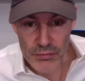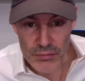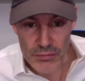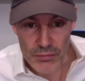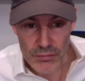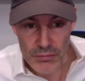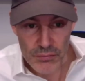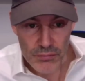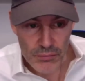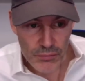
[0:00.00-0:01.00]

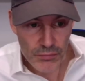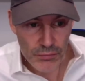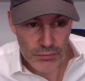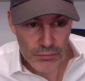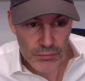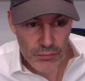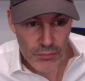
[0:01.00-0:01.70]
No one is speaking in this clip.